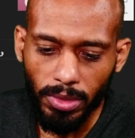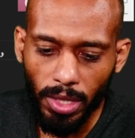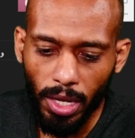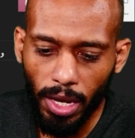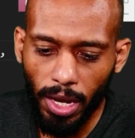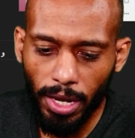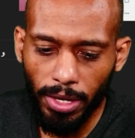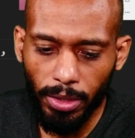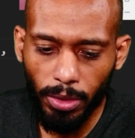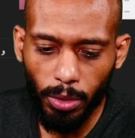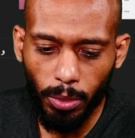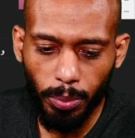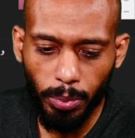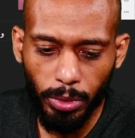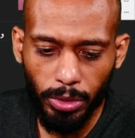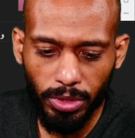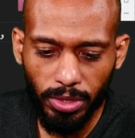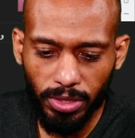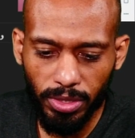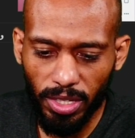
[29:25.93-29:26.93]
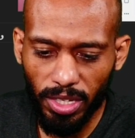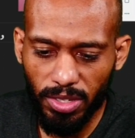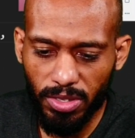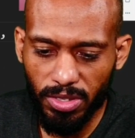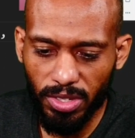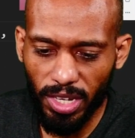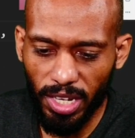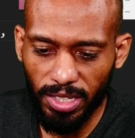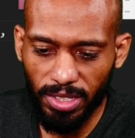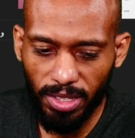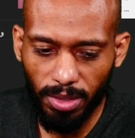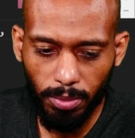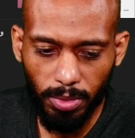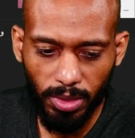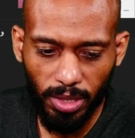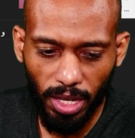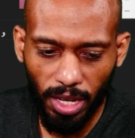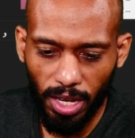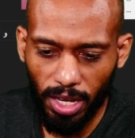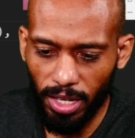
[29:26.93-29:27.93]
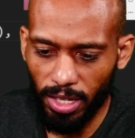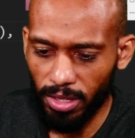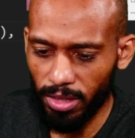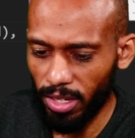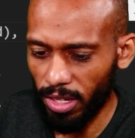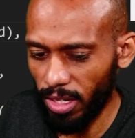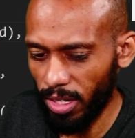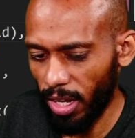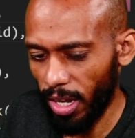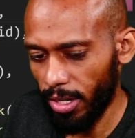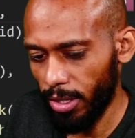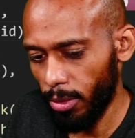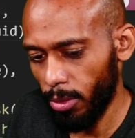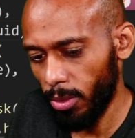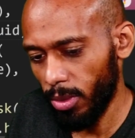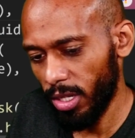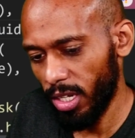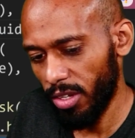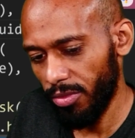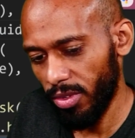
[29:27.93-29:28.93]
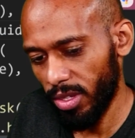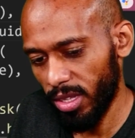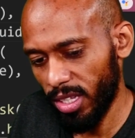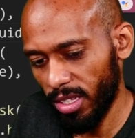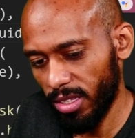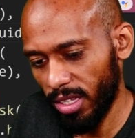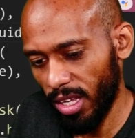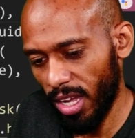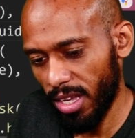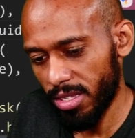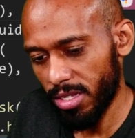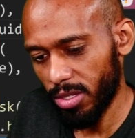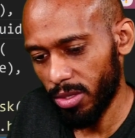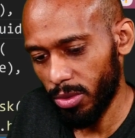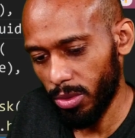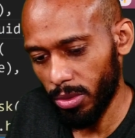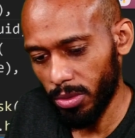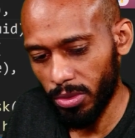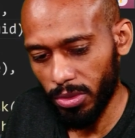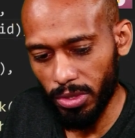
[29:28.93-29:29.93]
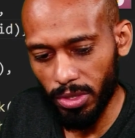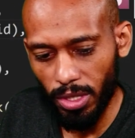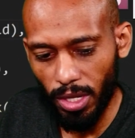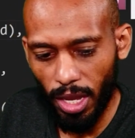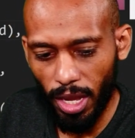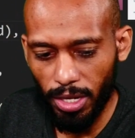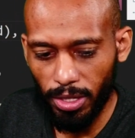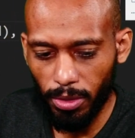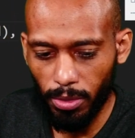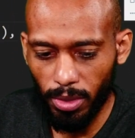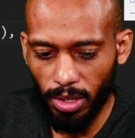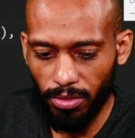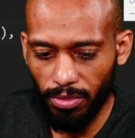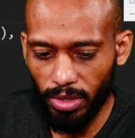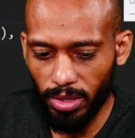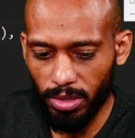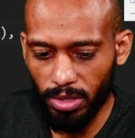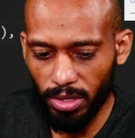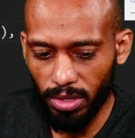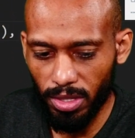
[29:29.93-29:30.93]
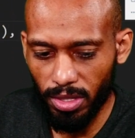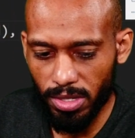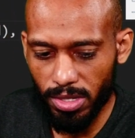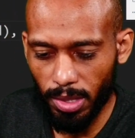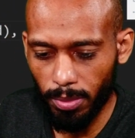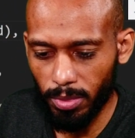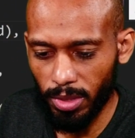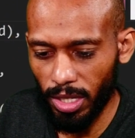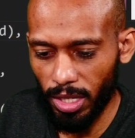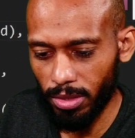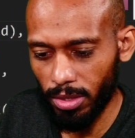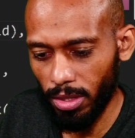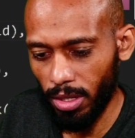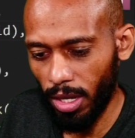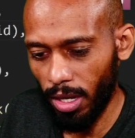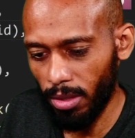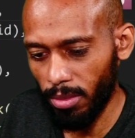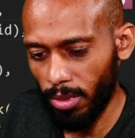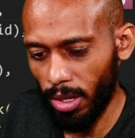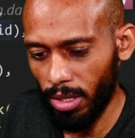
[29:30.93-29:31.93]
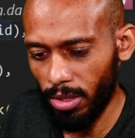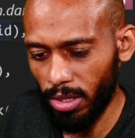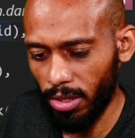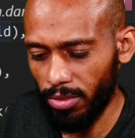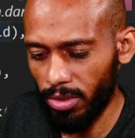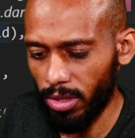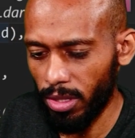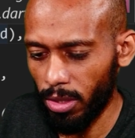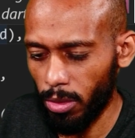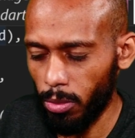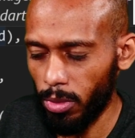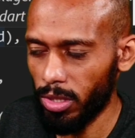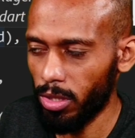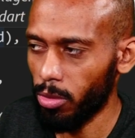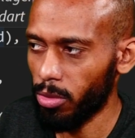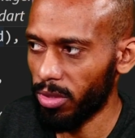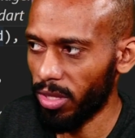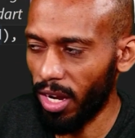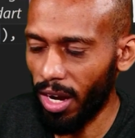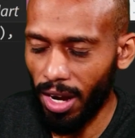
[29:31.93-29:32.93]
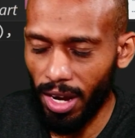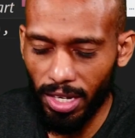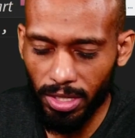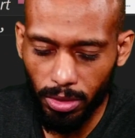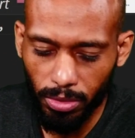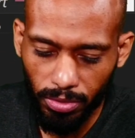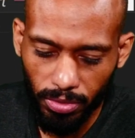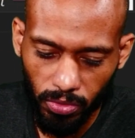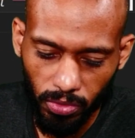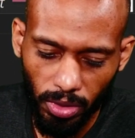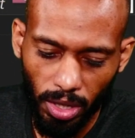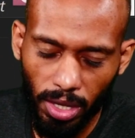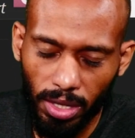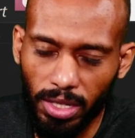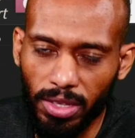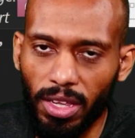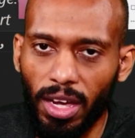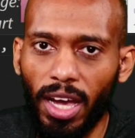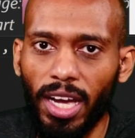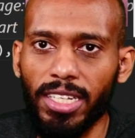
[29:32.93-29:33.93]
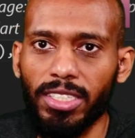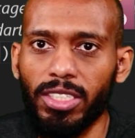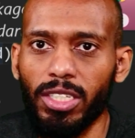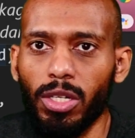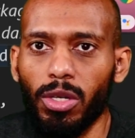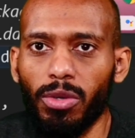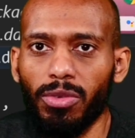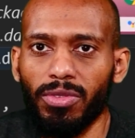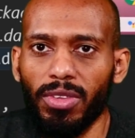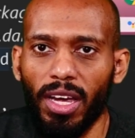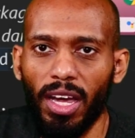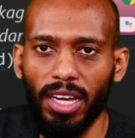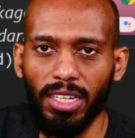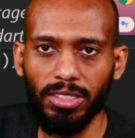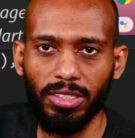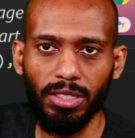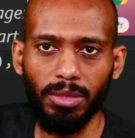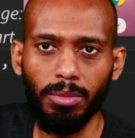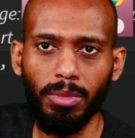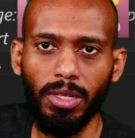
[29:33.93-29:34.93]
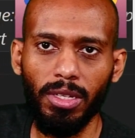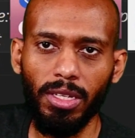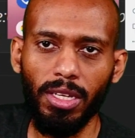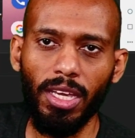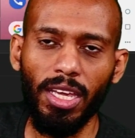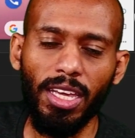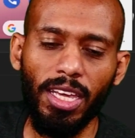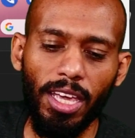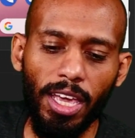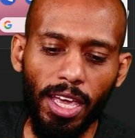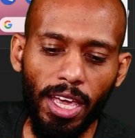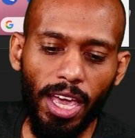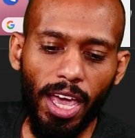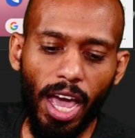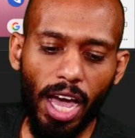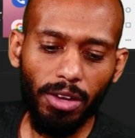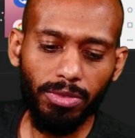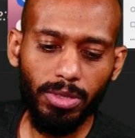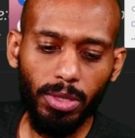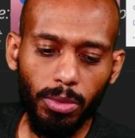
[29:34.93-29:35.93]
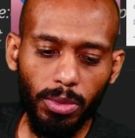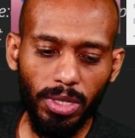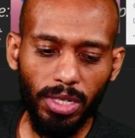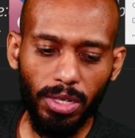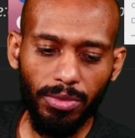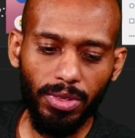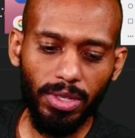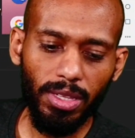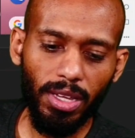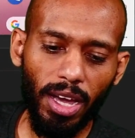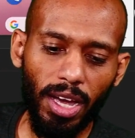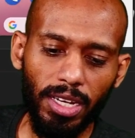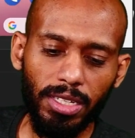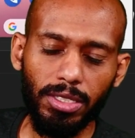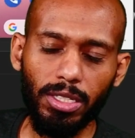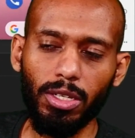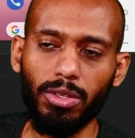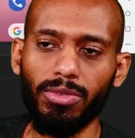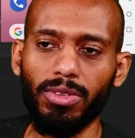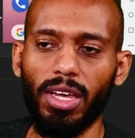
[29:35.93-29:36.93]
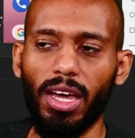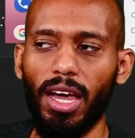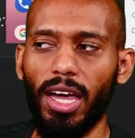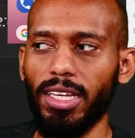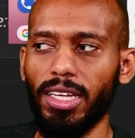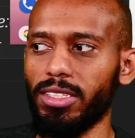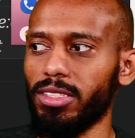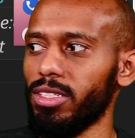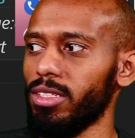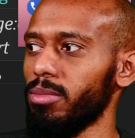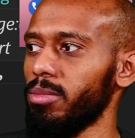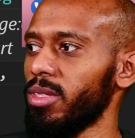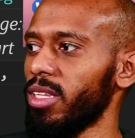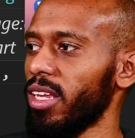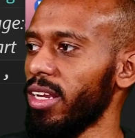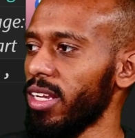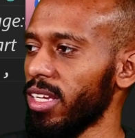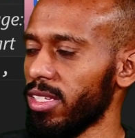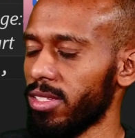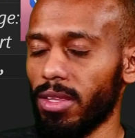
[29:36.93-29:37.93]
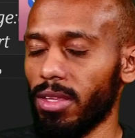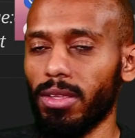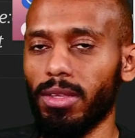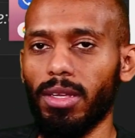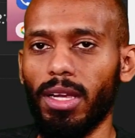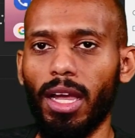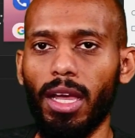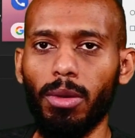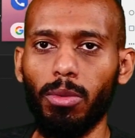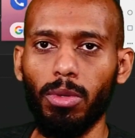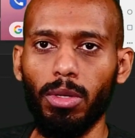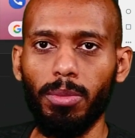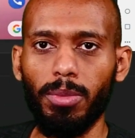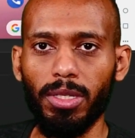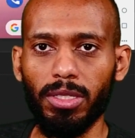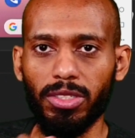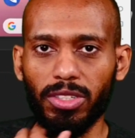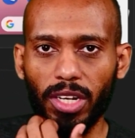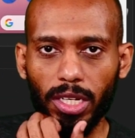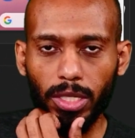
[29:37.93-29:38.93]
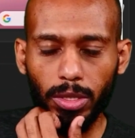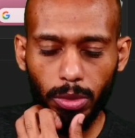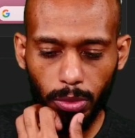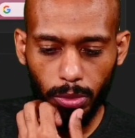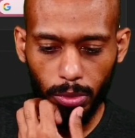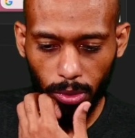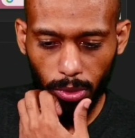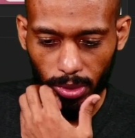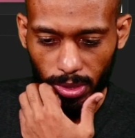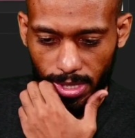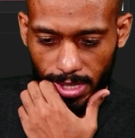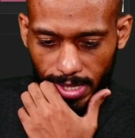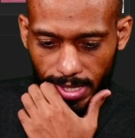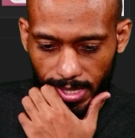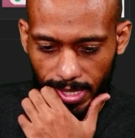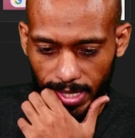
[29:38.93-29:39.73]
and you put inside and you will give it the task note, and you give it in the subtitle. I give it the GUID or the ID of the item. After we give it the ID of the item, the next thing I will be trying to do is